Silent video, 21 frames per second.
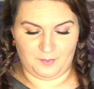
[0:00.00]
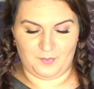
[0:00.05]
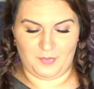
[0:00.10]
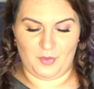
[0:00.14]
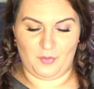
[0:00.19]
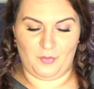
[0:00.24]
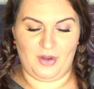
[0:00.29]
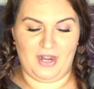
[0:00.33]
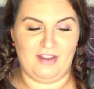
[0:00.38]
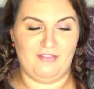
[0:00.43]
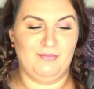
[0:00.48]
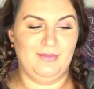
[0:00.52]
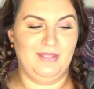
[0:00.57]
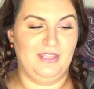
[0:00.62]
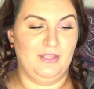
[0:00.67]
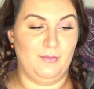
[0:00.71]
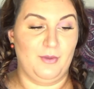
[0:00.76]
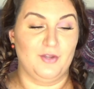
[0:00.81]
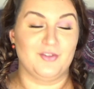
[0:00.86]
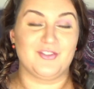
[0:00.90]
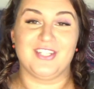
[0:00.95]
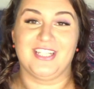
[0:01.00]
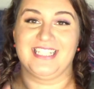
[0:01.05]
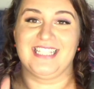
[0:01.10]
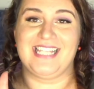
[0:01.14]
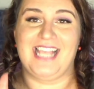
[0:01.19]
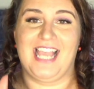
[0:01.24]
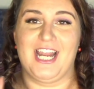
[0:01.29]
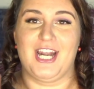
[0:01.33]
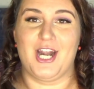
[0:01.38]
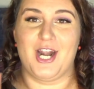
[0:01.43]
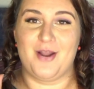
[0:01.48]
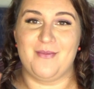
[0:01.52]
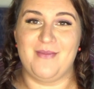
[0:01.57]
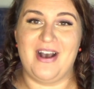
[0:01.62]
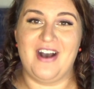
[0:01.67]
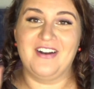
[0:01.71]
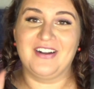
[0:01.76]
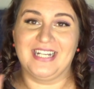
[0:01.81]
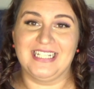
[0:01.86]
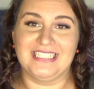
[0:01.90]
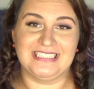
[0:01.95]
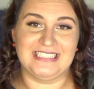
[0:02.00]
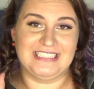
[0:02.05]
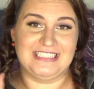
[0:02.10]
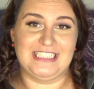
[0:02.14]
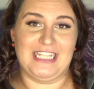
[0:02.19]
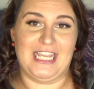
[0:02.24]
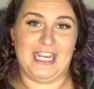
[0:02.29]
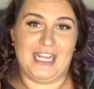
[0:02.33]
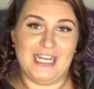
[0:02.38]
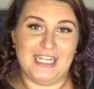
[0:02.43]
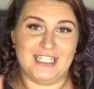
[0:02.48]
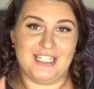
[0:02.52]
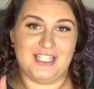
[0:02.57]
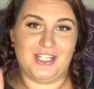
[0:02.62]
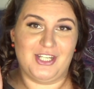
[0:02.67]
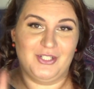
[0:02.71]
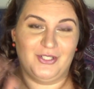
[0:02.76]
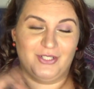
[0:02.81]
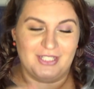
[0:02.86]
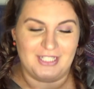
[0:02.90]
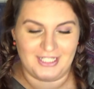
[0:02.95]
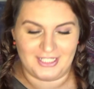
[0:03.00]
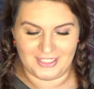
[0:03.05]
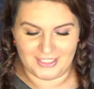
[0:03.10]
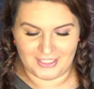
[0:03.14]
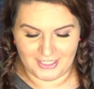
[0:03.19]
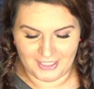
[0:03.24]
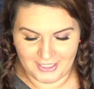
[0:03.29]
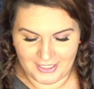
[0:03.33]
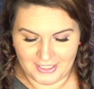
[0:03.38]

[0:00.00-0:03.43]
the one I've been the most excited about because it's like a teal color